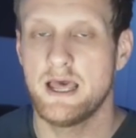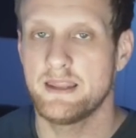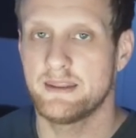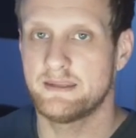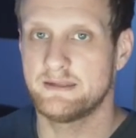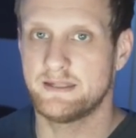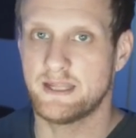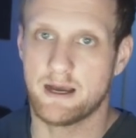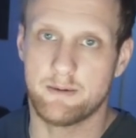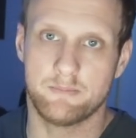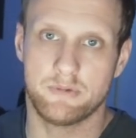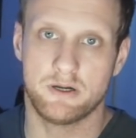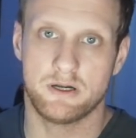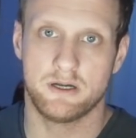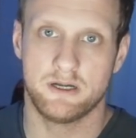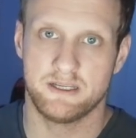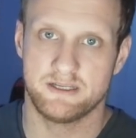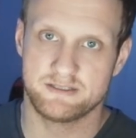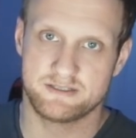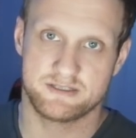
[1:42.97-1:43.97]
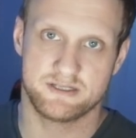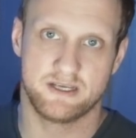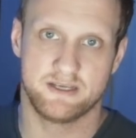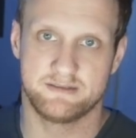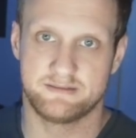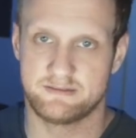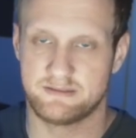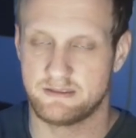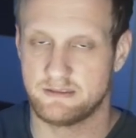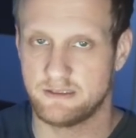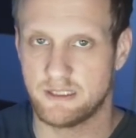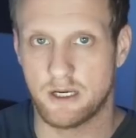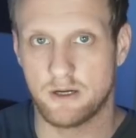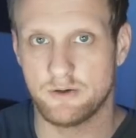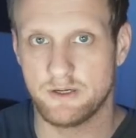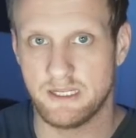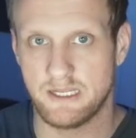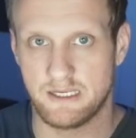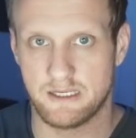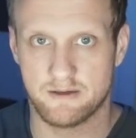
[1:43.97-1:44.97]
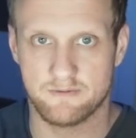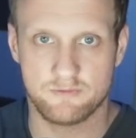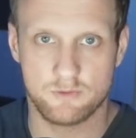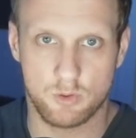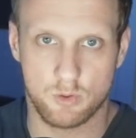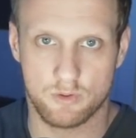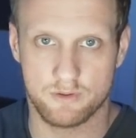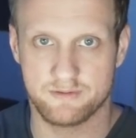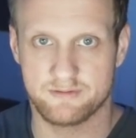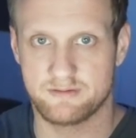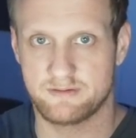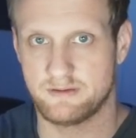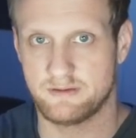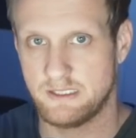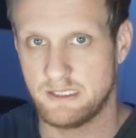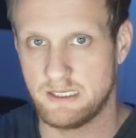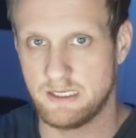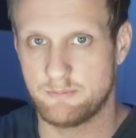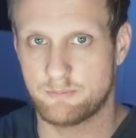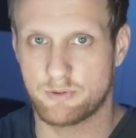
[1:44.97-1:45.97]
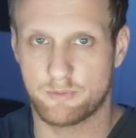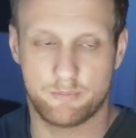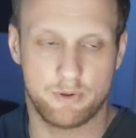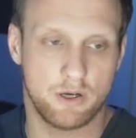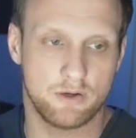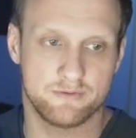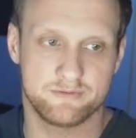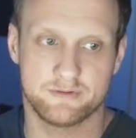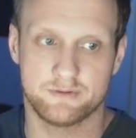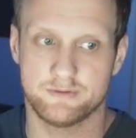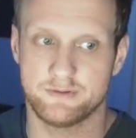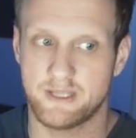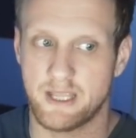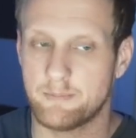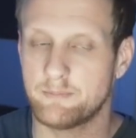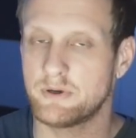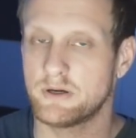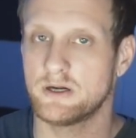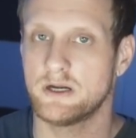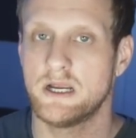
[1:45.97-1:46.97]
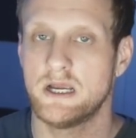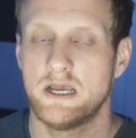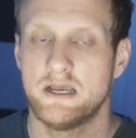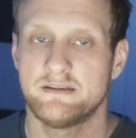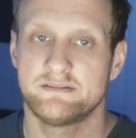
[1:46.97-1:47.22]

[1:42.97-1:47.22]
The number is just noting, of course, the proposal number,